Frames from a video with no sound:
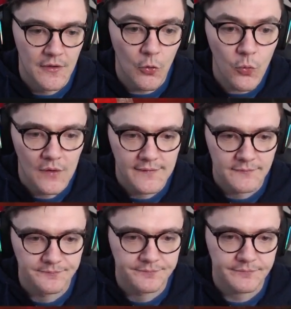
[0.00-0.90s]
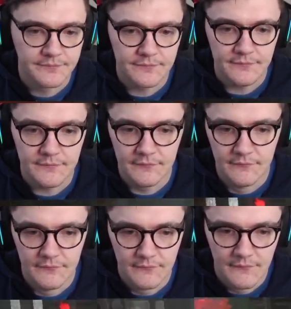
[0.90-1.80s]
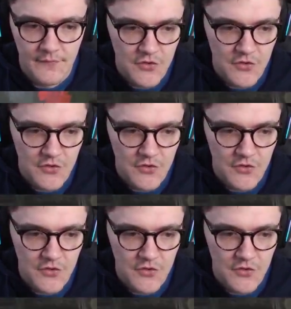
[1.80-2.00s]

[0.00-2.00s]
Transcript: Oh!